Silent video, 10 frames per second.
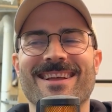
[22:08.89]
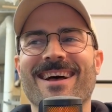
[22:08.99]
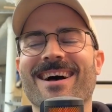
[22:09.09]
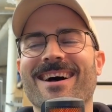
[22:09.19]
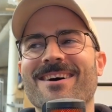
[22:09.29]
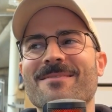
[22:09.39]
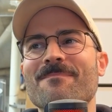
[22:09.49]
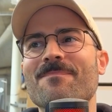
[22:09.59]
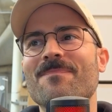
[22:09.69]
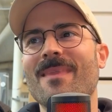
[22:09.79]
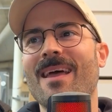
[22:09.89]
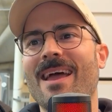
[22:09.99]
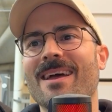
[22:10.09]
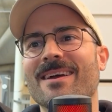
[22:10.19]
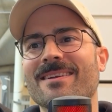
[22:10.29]
Um,
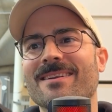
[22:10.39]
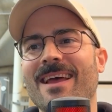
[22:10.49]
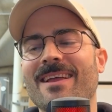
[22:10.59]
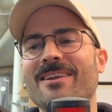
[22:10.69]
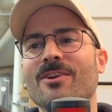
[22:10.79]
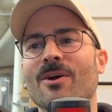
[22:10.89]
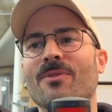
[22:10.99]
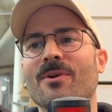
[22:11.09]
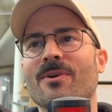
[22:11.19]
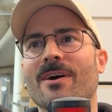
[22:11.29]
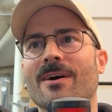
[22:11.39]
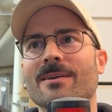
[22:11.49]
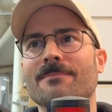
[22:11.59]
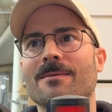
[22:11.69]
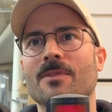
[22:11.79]
and they're not.